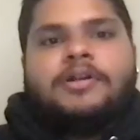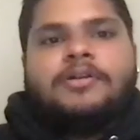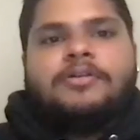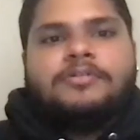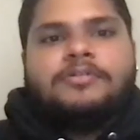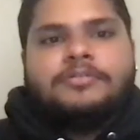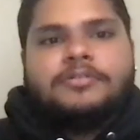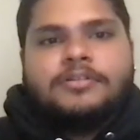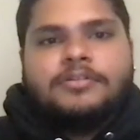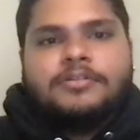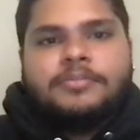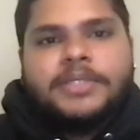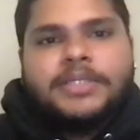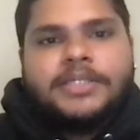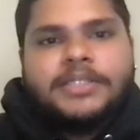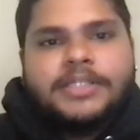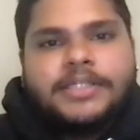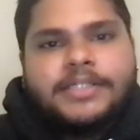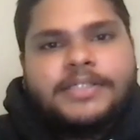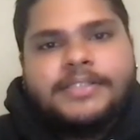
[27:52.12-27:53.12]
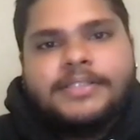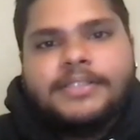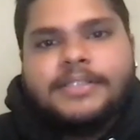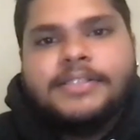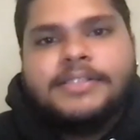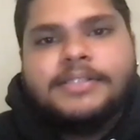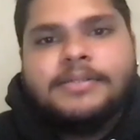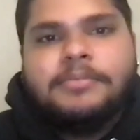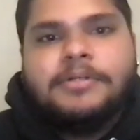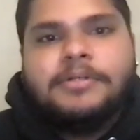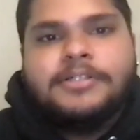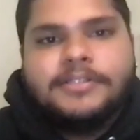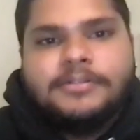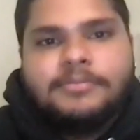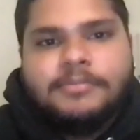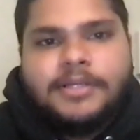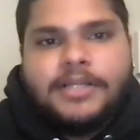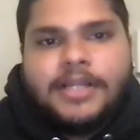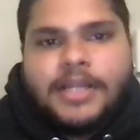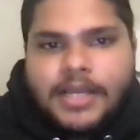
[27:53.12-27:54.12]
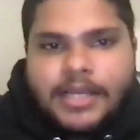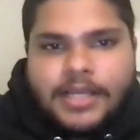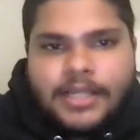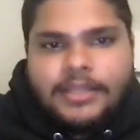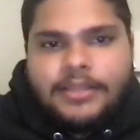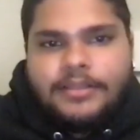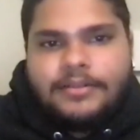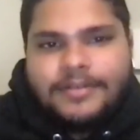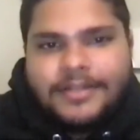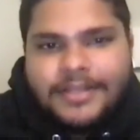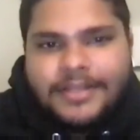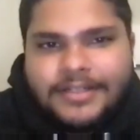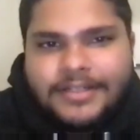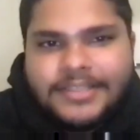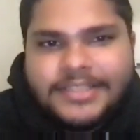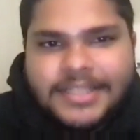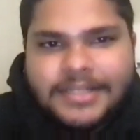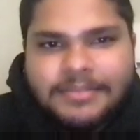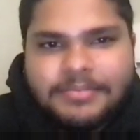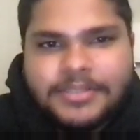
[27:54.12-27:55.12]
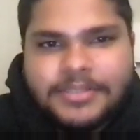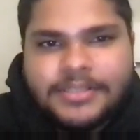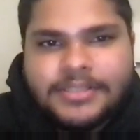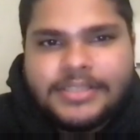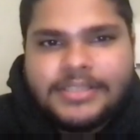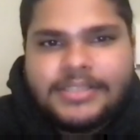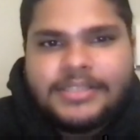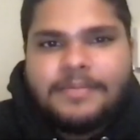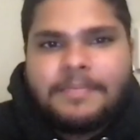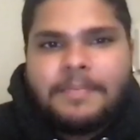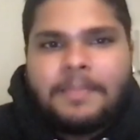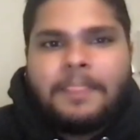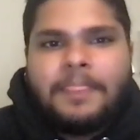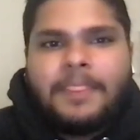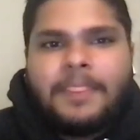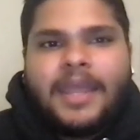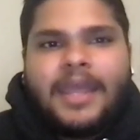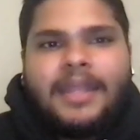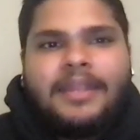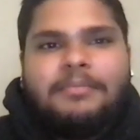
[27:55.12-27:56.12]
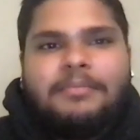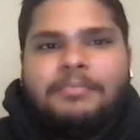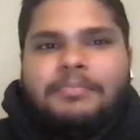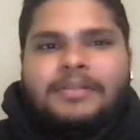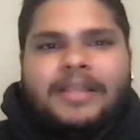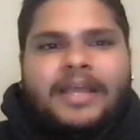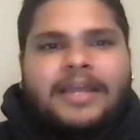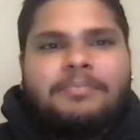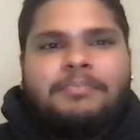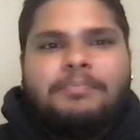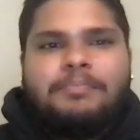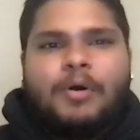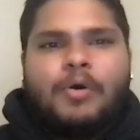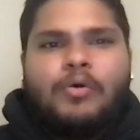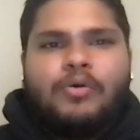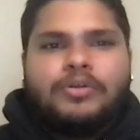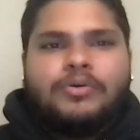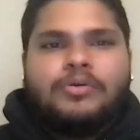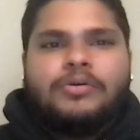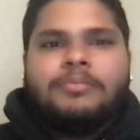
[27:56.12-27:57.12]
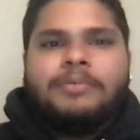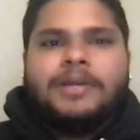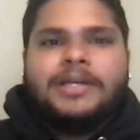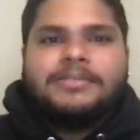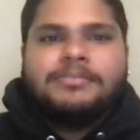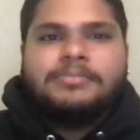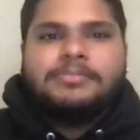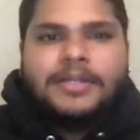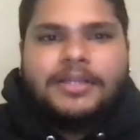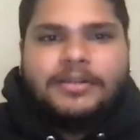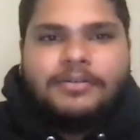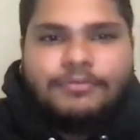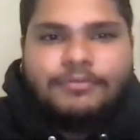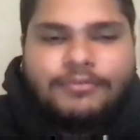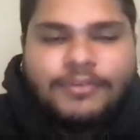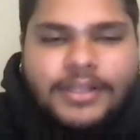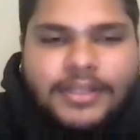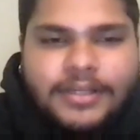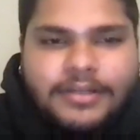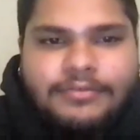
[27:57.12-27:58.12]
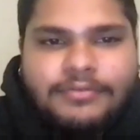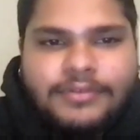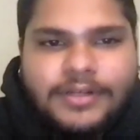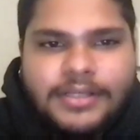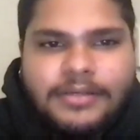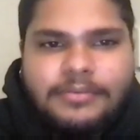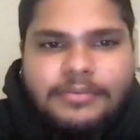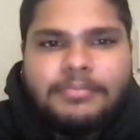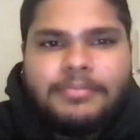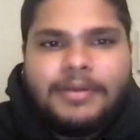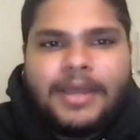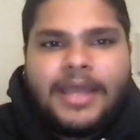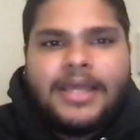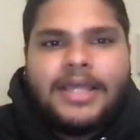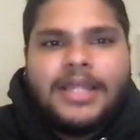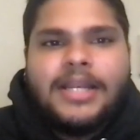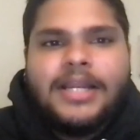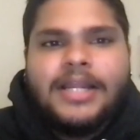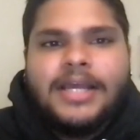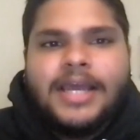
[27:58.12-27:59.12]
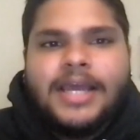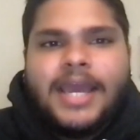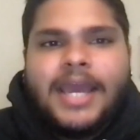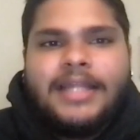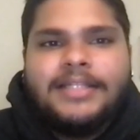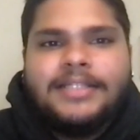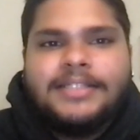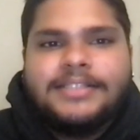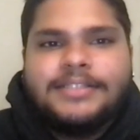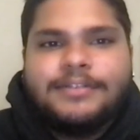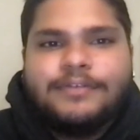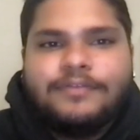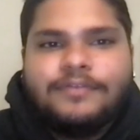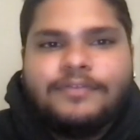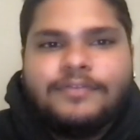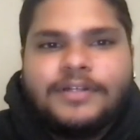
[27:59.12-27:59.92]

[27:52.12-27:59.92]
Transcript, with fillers: Darnold to me, he's he's a bust, man. Three interceptions, and the, like both quarterbacks played really, really bad. And then Steph-